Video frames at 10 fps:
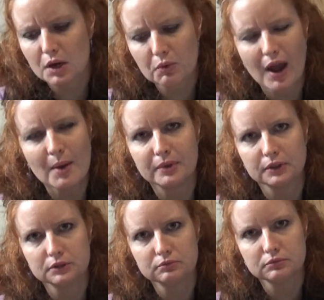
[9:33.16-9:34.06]

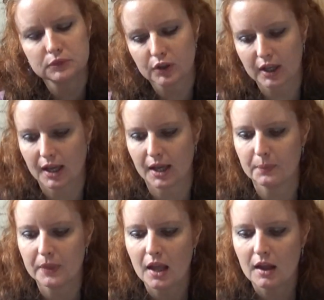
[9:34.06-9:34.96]
rebel,
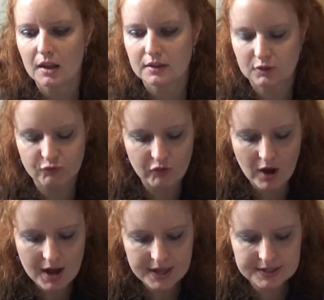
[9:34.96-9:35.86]
okay, that
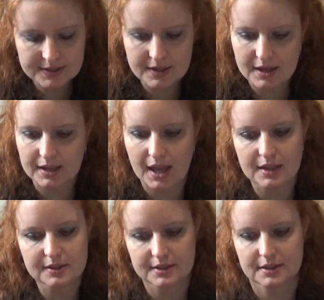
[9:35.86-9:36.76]
fights
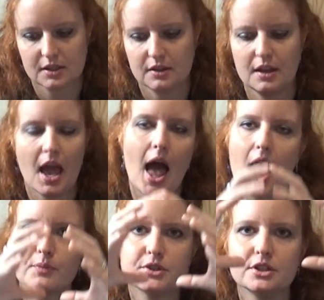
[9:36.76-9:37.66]
against the
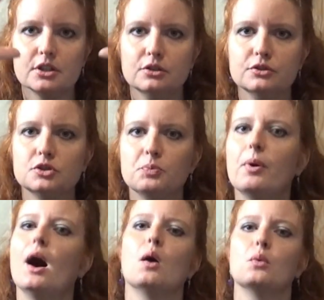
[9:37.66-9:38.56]
absolute
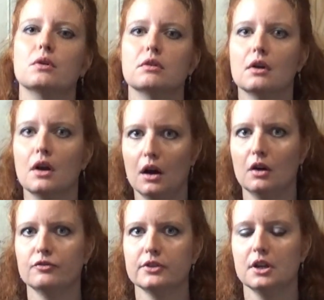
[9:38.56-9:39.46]
power
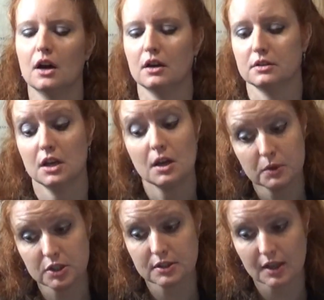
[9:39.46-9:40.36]
of God,
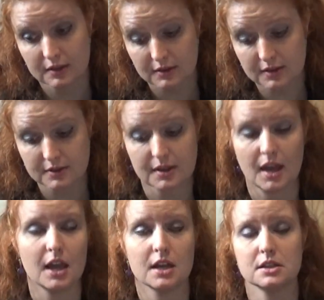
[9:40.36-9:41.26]
which is in this
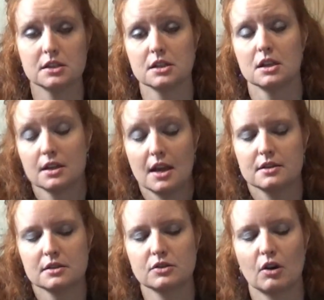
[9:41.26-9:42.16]
case,
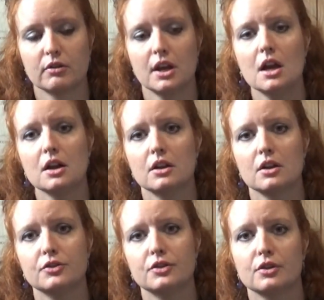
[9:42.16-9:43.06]

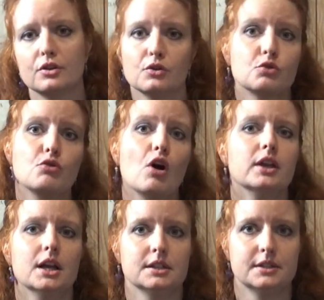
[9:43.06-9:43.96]
the
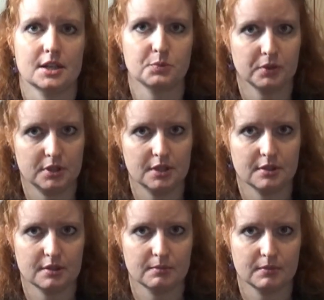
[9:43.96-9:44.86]
royal
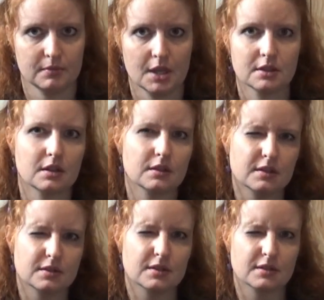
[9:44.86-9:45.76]
despotism. So
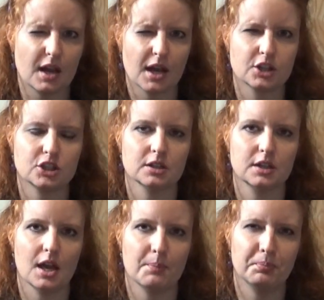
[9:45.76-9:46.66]
this is
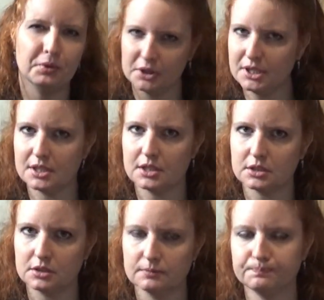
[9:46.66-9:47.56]
actually a
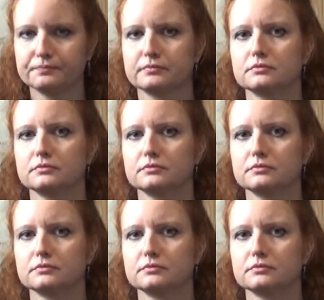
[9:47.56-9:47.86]
political